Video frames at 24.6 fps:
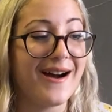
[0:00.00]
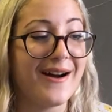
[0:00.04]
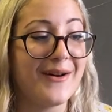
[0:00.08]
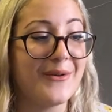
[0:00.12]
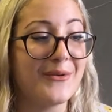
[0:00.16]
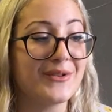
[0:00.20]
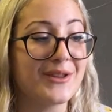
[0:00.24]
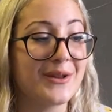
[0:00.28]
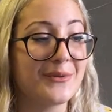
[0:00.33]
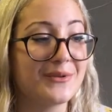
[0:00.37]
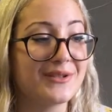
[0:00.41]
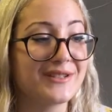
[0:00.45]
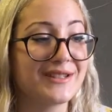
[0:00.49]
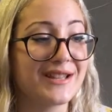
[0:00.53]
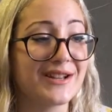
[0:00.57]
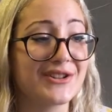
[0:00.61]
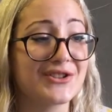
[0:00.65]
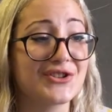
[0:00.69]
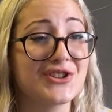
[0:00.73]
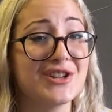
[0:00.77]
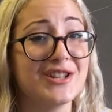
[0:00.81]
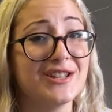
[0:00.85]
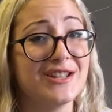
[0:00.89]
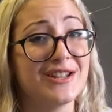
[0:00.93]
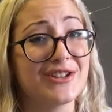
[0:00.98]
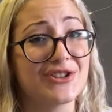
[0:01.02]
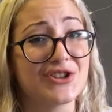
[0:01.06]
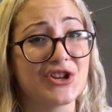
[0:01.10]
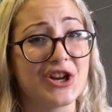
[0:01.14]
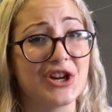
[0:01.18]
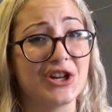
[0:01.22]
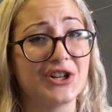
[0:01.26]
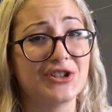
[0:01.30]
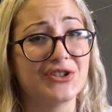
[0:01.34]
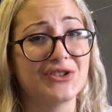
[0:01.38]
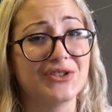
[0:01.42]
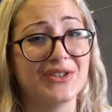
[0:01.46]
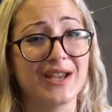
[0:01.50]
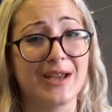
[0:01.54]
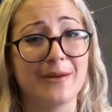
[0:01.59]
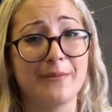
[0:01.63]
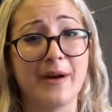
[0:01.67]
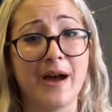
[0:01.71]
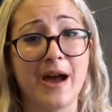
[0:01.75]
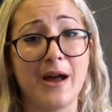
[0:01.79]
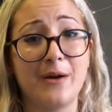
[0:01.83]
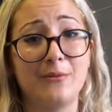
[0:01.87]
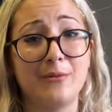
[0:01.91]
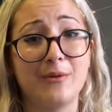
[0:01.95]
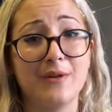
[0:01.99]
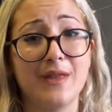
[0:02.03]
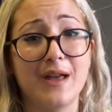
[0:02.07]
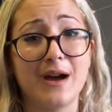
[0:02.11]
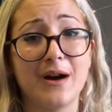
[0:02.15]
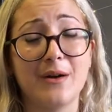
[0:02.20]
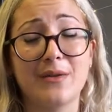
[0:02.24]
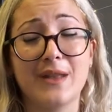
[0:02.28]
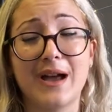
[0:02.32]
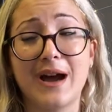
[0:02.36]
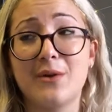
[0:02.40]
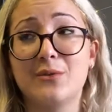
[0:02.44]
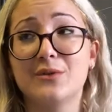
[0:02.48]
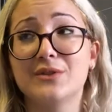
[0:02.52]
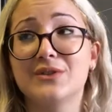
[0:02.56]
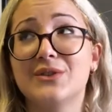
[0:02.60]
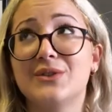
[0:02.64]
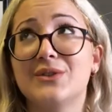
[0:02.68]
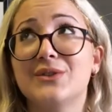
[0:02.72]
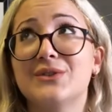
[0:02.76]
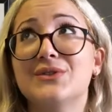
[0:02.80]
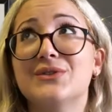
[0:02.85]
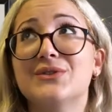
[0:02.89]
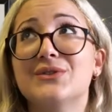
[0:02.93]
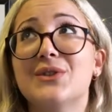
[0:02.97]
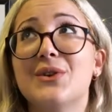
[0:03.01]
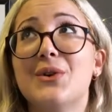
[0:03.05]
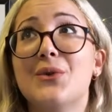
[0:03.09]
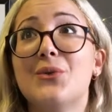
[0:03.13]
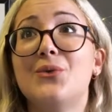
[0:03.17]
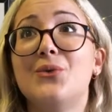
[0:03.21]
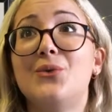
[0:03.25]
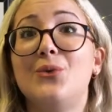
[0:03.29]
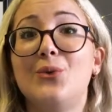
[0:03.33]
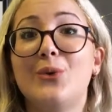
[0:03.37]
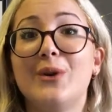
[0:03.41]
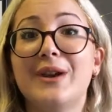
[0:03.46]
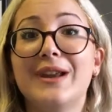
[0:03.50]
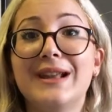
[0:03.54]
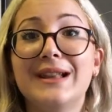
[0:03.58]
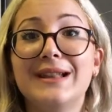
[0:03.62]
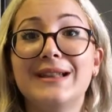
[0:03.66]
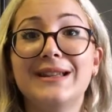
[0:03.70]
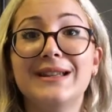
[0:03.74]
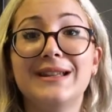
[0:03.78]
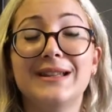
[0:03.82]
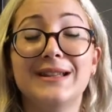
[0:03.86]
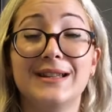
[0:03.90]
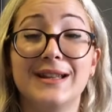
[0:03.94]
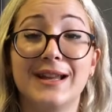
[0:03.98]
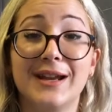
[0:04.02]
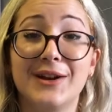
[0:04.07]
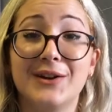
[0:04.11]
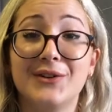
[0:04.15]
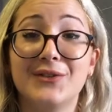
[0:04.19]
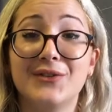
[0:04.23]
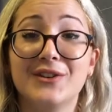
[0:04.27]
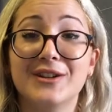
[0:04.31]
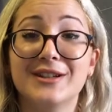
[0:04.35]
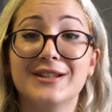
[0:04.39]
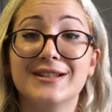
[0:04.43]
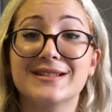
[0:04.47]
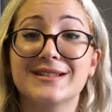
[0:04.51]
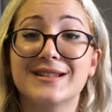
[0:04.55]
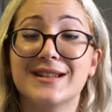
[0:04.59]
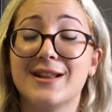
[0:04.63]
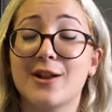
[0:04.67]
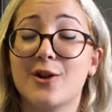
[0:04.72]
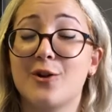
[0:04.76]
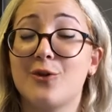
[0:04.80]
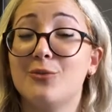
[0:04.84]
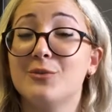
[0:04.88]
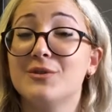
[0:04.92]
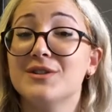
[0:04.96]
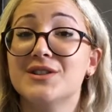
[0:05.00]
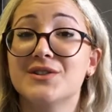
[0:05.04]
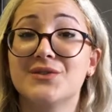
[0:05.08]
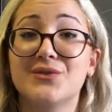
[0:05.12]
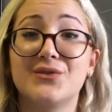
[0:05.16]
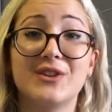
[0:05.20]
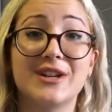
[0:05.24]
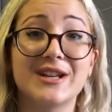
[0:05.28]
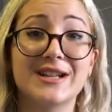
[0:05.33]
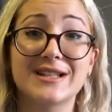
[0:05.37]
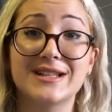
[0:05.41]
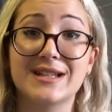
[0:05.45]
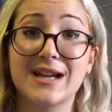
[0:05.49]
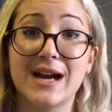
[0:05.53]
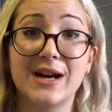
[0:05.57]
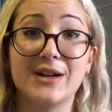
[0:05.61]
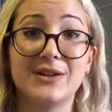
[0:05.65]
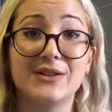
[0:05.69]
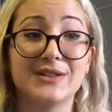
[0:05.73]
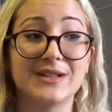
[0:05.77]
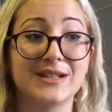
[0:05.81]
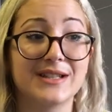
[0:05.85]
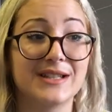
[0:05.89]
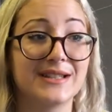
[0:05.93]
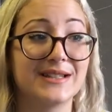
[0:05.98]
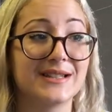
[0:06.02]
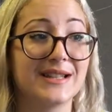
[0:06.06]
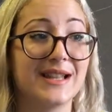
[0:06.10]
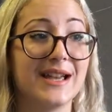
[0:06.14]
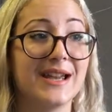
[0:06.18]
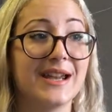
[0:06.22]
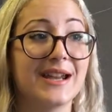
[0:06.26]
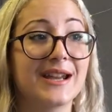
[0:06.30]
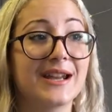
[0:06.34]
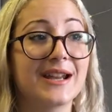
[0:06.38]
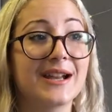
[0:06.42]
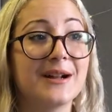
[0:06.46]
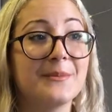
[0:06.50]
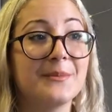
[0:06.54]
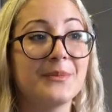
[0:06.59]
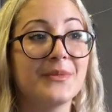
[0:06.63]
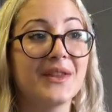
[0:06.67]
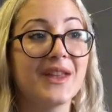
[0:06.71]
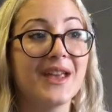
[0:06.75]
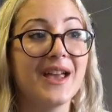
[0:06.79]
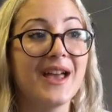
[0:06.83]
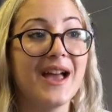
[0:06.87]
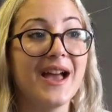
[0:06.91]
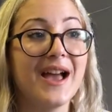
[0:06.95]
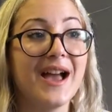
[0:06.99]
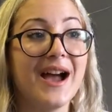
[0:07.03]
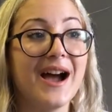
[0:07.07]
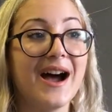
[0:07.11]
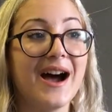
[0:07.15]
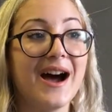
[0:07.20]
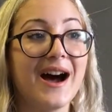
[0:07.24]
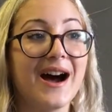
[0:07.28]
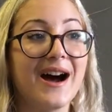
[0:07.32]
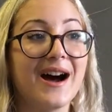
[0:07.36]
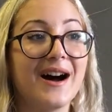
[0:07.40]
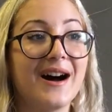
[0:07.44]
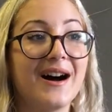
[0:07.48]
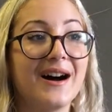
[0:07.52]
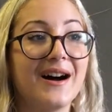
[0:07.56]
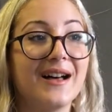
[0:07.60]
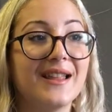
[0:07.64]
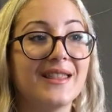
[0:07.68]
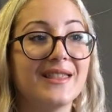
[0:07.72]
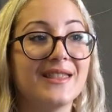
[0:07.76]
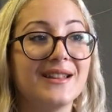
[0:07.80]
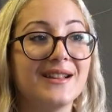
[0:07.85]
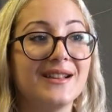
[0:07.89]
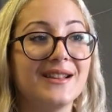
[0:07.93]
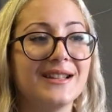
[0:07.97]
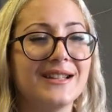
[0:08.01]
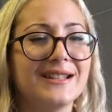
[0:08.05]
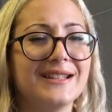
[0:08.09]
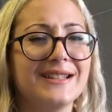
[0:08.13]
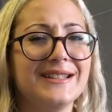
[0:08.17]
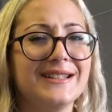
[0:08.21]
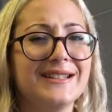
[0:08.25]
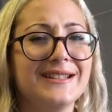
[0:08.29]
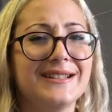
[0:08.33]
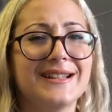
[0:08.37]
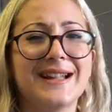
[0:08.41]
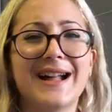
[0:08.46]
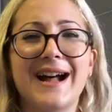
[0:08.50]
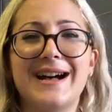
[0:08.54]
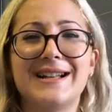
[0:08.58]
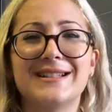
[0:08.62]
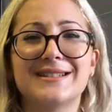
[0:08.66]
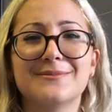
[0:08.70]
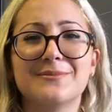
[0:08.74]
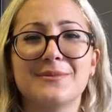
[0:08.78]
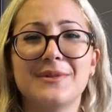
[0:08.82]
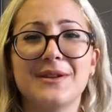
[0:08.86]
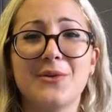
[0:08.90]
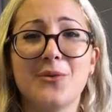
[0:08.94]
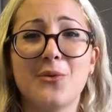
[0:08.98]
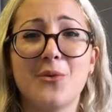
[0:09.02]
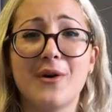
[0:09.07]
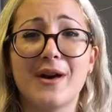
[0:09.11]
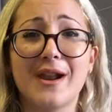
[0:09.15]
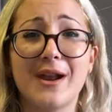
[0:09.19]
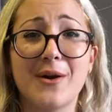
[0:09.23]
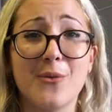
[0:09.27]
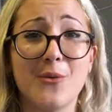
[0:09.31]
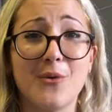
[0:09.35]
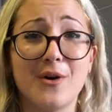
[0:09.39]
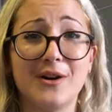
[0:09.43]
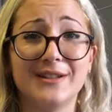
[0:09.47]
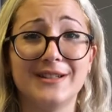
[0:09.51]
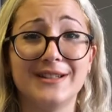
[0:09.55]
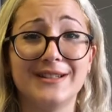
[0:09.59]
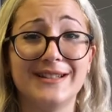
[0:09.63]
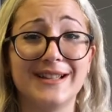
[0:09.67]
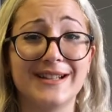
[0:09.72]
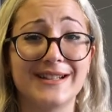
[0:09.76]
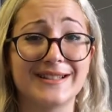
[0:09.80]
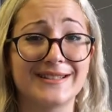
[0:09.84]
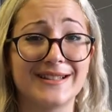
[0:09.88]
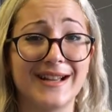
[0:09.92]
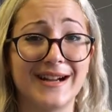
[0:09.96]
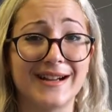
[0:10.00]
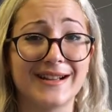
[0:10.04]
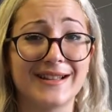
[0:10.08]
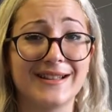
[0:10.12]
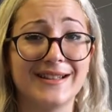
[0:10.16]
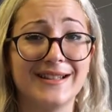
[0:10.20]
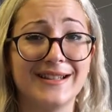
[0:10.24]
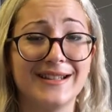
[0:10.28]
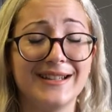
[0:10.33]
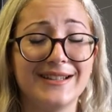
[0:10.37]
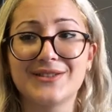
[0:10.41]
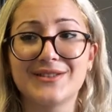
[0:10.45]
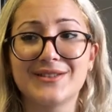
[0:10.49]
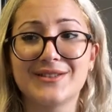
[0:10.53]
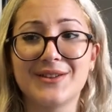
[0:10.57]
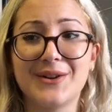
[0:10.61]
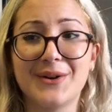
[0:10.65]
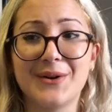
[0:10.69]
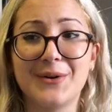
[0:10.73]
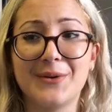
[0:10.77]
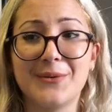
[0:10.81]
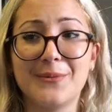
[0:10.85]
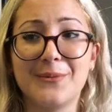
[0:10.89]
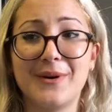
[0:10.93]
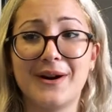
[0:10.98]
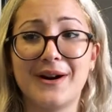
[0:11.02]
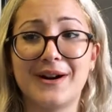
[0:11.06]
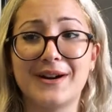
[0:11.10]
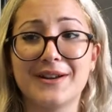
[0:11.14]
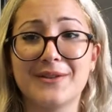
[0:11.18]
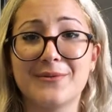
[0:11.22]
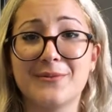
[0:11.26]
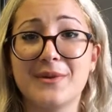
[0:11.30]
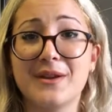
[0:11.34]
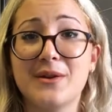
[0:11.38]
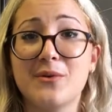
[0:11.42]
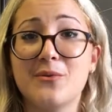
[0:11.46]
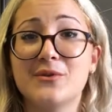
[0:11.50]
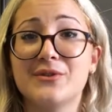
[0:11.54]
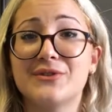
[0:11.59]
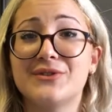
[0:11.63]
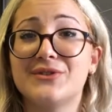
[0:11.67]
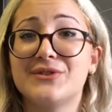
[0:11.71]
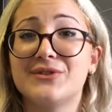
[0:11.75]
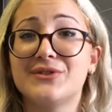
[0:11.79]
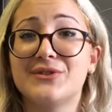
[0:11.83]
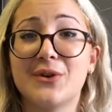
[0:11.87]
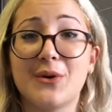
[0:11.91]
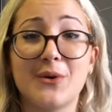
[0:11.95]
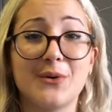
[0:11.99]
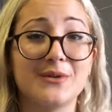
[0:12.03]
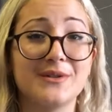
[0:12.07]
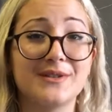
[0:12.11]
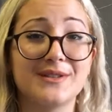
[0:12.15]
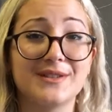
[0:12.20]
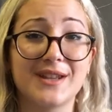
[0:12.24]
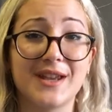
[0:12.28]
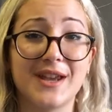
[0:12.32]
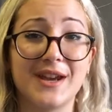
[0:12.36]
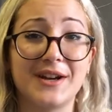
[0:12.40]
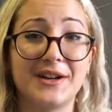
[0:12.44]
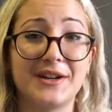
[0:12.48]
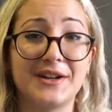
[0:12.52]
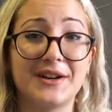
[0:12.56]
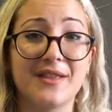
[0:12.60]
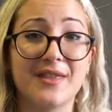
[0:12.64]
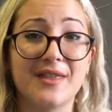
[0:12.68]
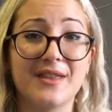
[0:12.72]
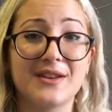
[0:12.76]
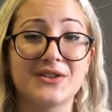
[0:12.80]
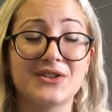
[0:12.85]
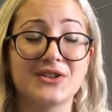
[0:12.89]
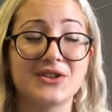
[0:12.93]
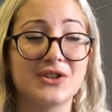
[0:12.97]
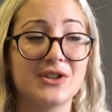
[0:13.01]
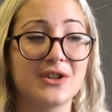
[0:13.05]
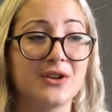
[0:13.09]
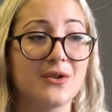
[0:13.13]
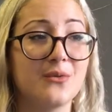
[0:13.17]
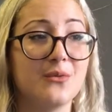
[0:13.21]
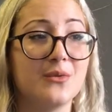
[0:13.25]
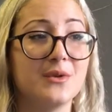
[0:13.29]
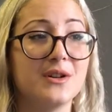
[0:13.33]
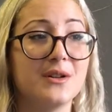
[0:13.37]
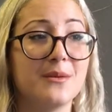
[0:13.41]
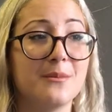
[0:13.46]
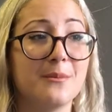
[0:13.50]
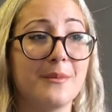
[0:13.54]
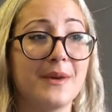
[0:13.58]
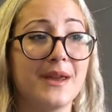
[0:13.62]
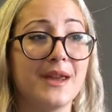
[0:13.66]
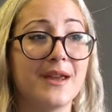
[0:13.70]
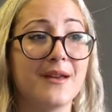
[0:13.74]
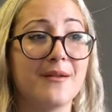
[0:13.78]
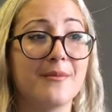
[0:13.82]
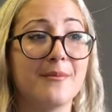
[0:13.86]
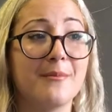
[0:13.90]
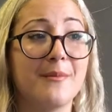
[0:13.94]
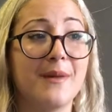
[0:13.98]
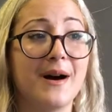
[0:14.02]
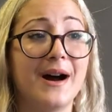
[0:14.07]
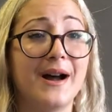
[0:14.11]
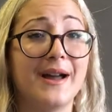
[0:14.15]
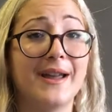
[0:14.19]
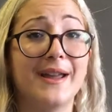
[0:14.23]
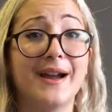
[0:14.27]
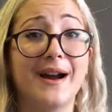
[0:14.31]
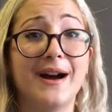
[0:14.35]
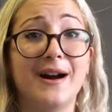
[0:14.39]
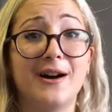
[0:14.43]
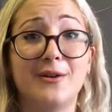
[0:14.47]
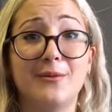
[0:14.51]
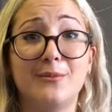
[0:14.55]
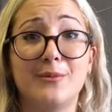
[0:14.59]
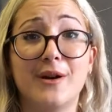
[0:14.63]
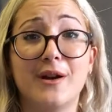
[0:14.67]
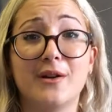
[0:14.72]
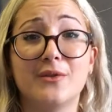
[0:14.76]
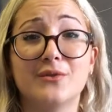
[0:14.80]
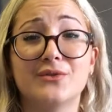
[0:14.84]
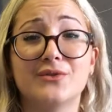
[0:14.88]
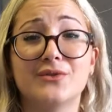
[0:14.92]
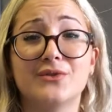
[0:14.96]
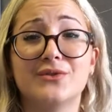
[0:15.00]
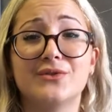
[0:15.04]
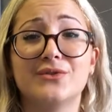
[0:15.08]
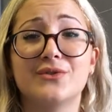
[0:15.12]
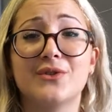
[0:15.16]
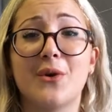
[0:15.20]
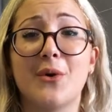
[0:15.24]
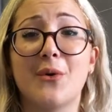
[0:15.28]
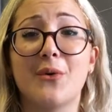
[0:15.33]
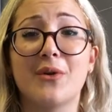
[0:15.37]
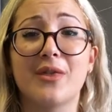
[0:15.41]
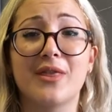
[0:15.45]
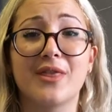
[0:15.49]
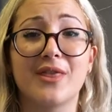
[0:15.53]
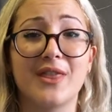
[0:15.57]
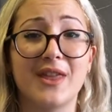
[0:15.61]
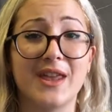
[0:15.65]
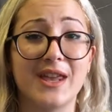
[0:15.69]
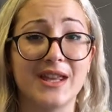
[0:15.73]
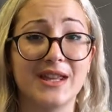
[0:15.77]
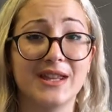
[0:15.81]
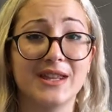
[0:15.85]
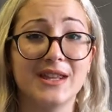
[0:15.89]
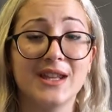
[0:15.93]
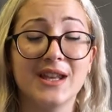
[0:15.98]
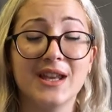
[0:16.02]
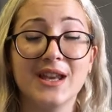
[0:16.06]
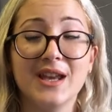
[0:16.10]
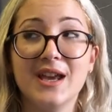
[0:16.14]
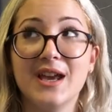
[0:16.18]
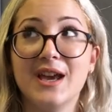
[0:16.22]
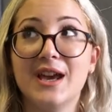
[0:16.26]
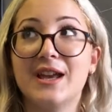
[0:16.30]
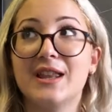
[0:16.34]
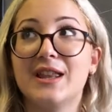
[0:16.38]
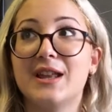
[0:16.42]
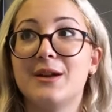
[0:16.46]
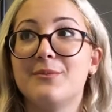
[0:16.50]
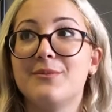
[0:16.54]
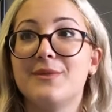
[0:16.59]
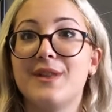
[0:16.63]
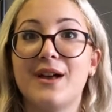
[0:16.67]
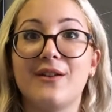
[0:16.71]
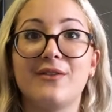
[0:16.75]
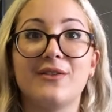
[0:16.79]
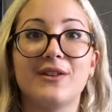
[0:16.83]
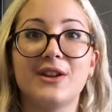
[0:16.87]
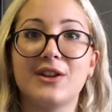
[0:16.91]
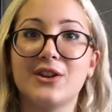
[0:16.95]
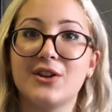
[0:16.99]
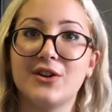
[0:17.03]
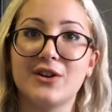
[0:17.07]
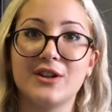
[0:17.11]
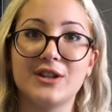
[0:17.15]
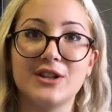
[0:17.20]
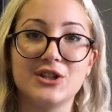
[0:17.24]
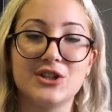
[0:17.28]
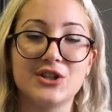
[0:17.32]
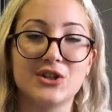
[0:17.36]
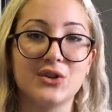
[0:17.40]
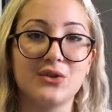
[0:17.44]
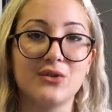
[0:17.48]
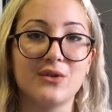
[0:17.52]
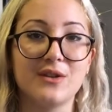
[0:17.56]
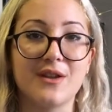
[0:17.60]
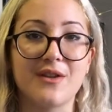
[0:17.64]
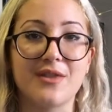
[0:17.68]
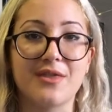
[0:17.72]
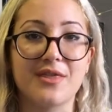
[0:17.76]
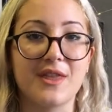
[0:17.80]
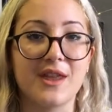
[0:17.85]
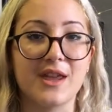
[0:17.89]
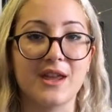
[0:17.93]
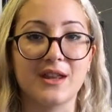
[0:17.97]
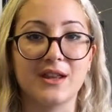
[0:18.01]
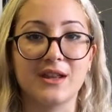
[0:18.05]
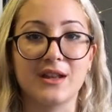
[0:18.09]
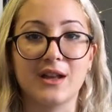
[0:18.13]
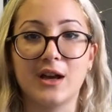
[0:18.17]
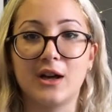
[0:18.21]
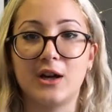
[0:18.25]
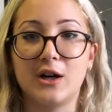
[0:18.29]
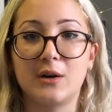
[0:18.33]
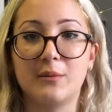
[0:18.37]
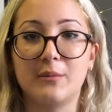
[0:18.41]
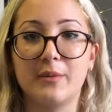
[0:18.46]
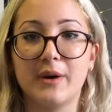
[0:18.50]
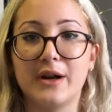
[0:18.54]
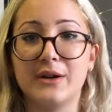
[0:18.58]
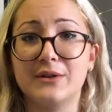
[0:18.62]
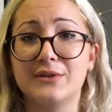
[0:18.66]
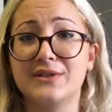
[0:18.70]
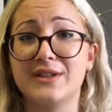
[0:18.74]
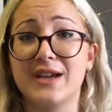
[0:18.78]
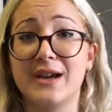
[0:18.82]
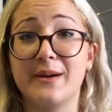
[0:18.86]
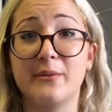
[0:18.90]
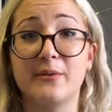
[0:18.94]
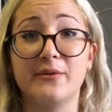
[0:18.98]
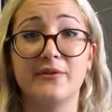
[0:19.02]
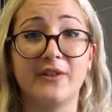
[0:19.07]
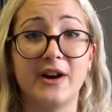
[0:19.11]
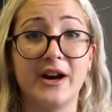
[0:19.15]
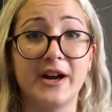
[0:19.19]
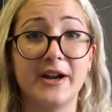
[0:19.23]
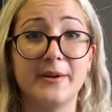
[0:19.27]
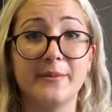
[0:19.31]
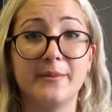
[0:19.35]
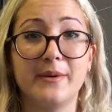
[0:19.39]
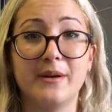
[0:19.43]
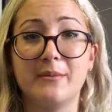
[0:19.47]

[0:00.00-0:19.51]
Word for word: When I was actually in the chair to get my eyebrow down, I was also really nervous and almost freaked out because, like, the lady didn't ask me what I wanted exactly, so part of me was so scared that she would make my eyebrows so thin, and I'm definitely not into the thin eyebrow type of vibe.